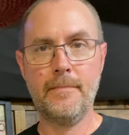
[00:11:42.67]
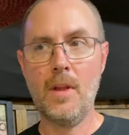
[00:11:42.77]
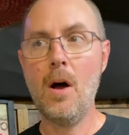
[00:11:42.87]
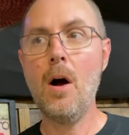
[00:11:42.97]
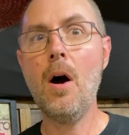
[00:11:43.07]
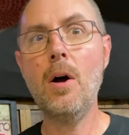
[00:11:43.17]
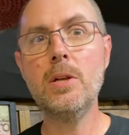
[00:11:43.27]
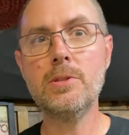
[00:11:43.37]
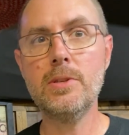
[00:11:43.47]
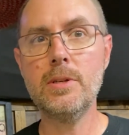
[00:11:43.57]

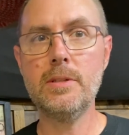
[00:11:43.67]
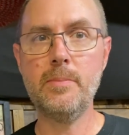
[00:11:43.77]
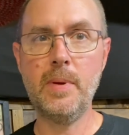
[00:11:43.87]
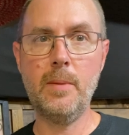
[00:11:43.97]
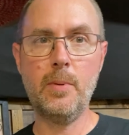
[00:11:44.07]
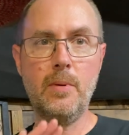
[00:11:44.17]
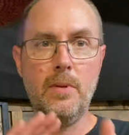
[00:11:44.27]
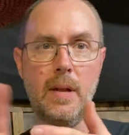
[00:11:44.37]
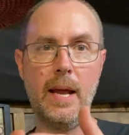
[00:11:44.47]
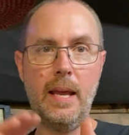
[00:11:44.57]
Hundreds of people
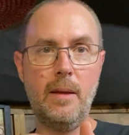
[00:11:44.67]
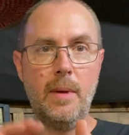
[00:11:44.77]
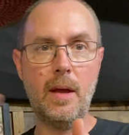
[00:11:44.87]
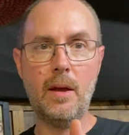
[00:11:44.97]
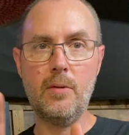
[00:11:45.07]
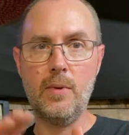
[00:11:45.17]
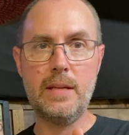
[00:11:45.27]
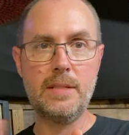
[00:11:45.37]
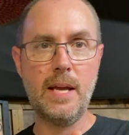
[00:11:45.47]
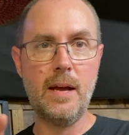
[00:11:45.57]
that I emailed and
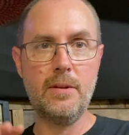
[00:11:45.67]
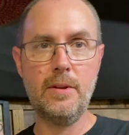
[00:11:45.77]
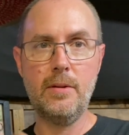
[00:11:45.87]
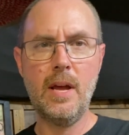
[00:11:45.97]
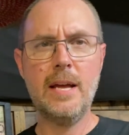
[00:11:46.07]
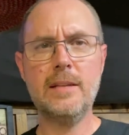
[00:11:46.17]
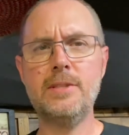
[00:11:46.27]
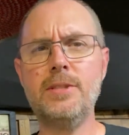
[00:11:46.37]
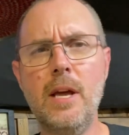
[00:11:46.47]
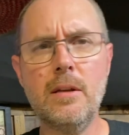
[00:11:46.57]
reached out to,
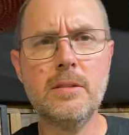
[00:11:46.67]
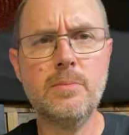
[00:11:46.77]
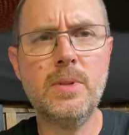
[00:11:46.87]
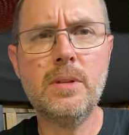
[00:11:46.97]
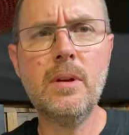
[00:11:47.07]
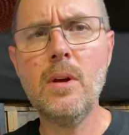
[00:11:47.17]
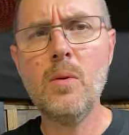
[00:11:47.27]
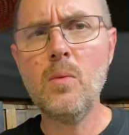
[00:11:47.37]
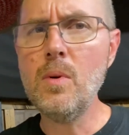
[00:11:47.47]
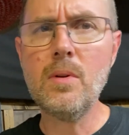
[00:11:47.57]
salesman,
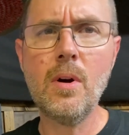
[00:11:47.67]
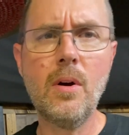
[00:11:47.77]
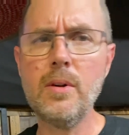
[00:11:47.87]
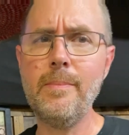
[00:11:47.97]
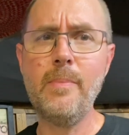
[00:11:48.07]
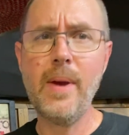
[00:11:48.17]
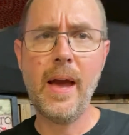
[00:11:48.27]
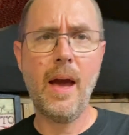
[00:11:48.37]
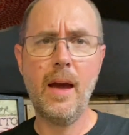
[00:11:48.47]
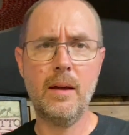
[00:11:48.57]
we'll call you
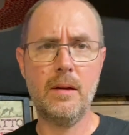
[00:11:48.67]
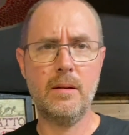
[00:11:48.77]
back.